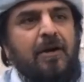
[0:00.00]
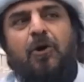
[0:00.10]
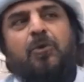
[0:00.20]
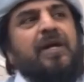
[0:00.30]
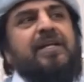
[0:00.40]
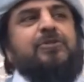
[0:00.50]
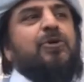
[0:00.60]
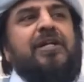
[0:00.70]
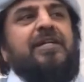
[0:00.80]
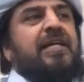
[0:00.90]
always
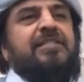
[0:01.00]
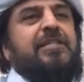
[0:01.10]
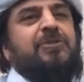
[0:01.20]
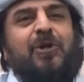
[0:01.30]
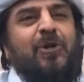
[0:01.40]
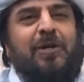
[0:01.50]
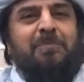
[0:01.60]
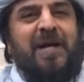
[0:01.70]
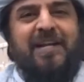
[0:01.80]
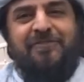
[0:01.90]
good intentions will
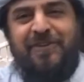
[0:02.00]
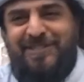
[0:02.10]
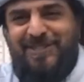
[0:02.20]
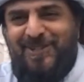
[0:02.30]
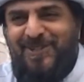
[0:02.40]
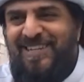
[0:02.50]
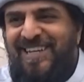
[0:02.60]
not benefit you.